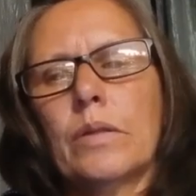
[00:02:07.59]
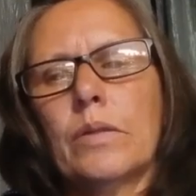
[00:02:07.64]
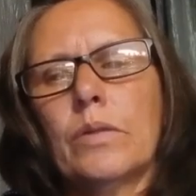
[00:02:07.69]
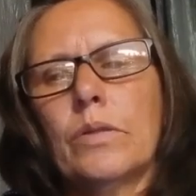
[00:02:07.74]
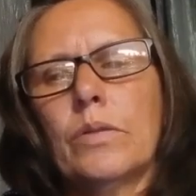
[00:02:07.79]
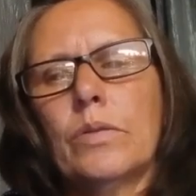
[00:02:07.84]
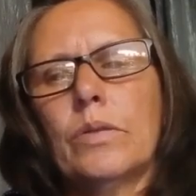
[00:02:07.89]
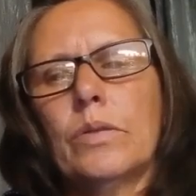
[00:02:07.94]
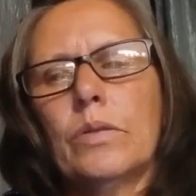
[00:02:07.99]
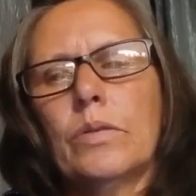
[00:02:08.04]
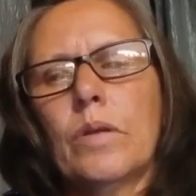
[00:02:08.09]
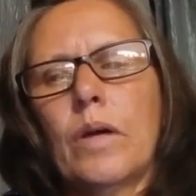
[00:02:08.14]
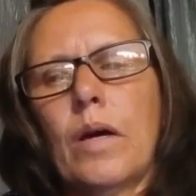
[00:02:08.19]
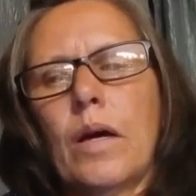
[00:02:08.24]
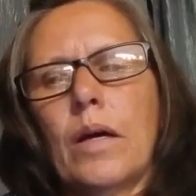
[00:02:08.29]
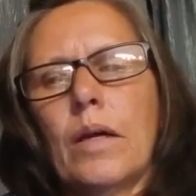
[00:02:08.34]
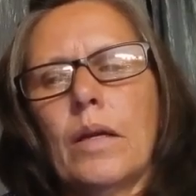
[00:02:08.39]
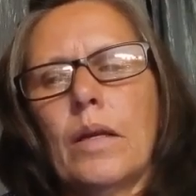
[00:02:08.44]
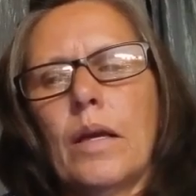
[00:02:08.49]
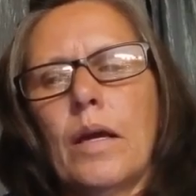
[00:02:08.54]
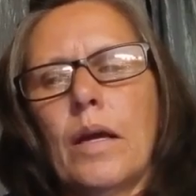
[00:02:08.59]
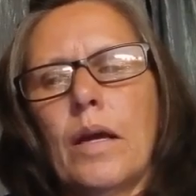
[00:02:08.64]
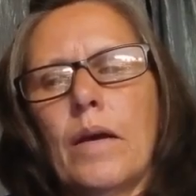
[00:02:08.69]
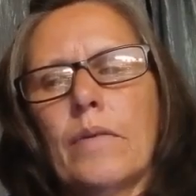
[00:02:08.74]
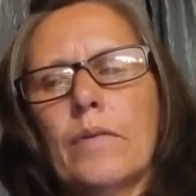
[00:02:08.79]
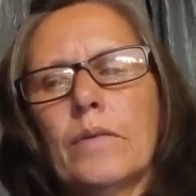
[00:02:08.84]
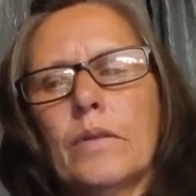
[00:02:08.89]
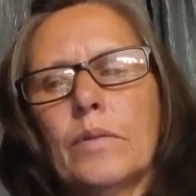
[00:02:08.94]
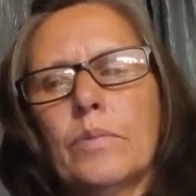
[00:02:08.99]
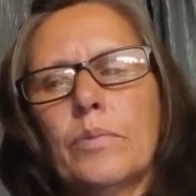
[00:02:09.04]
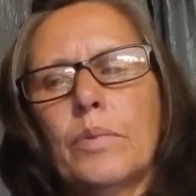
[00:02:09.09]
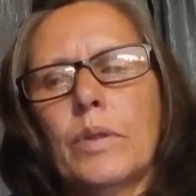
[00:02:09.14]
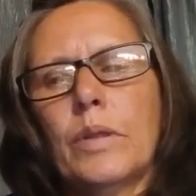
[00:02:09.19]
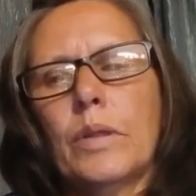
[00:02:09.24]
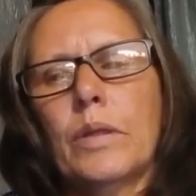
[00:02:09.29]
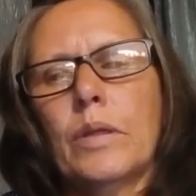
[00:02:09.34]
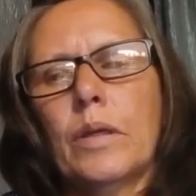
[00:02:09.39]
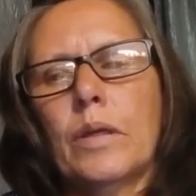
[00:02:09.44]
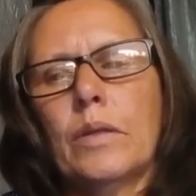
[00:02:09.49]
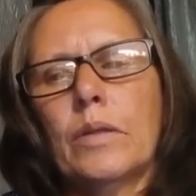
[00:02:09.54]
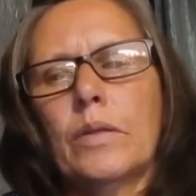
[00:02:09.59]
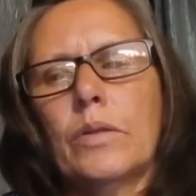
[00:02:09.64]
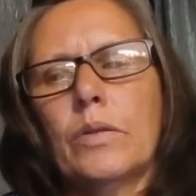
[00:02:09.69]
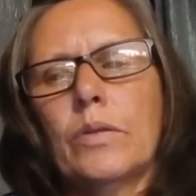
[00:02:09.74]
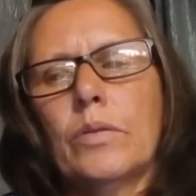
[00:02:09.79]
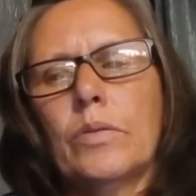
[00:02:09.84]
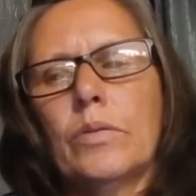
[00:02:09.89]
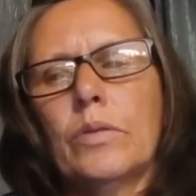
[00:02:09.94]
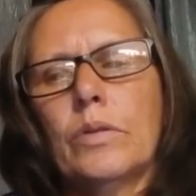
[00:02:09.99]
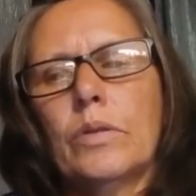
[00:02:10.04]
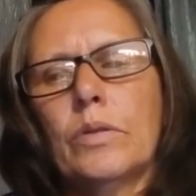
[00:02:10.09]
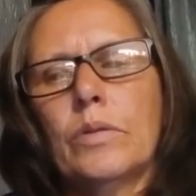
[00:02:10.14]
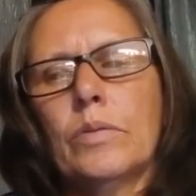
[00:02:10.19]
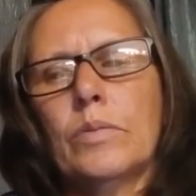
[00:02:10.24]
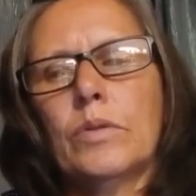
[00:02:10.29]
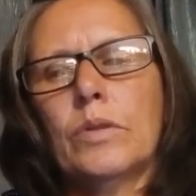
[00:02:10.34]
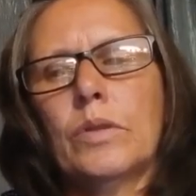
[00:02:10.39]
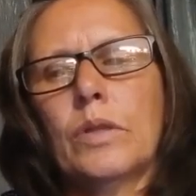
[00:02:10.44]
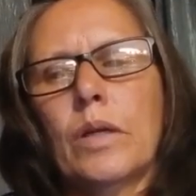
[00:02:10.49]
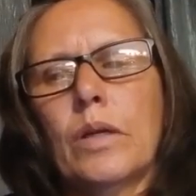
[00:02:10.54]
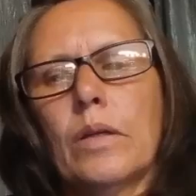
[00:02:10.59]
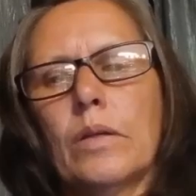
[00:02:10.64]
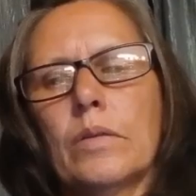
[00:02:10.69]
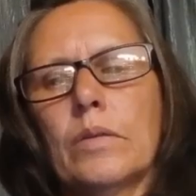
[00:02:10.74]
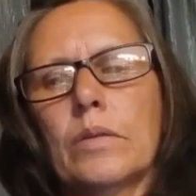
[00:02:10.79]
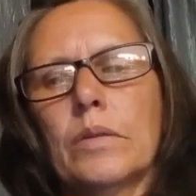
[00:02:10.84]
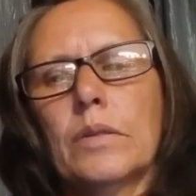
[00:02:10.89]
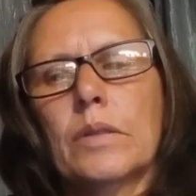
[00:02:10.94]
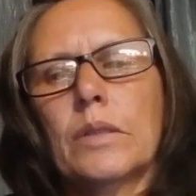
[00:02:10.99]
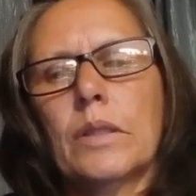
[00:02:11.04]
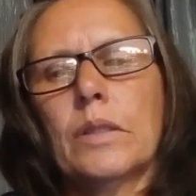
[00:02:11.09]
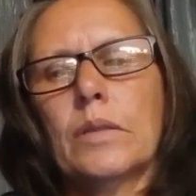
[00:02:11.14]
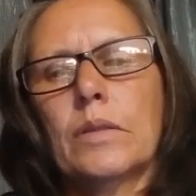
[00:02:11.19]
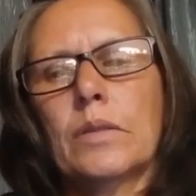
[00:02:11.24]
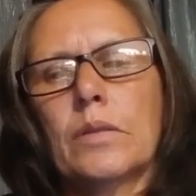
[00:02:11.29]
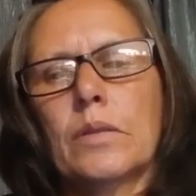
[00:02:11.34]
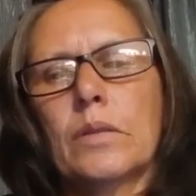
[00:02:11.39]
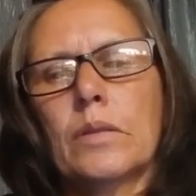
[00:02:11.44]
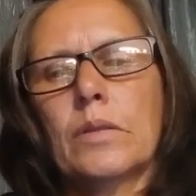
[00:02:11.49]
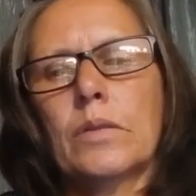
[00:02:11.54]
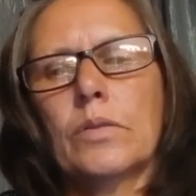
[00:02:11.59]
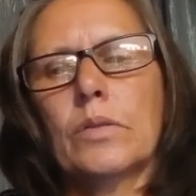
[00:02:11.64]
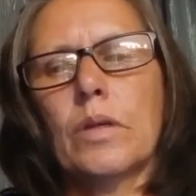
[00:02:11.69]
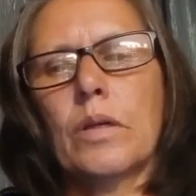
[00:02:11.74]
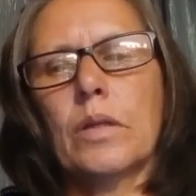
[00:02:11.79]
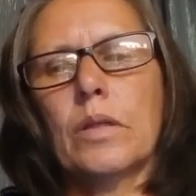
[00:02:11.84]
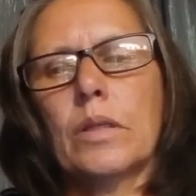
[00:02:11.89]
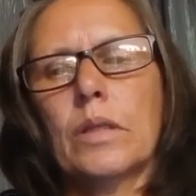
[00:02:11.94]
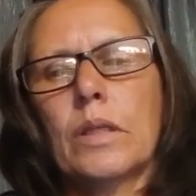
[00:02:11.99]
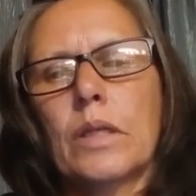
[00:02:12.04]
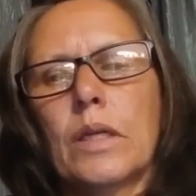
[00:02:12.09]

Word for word: You do not have to be a YouTube channel to enter the drawing.